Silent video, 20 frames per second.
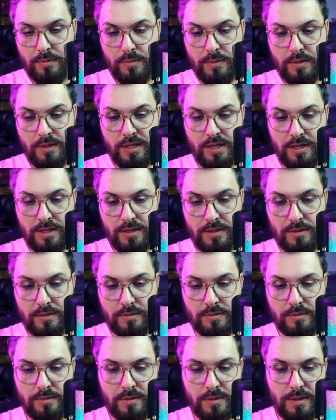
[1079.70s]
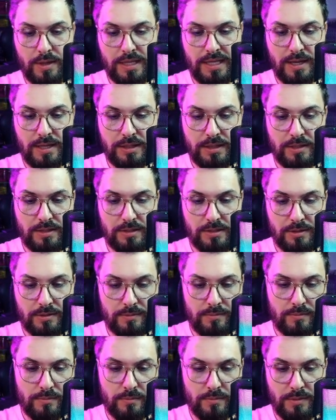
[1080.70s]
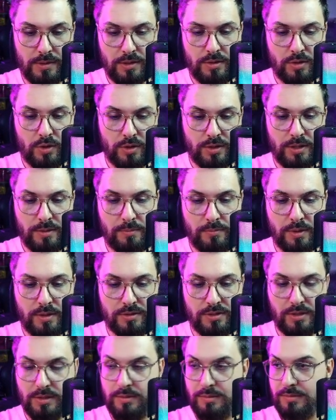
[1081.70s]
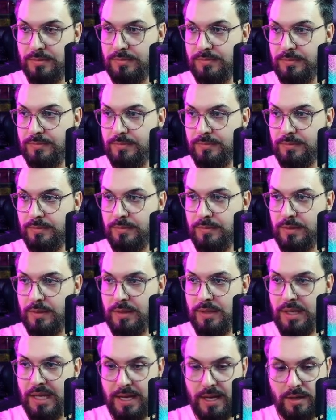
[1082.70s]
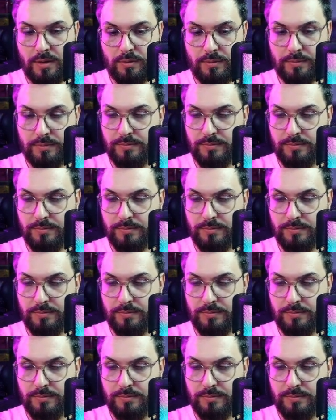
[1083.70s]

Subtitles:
I added the login button. Now,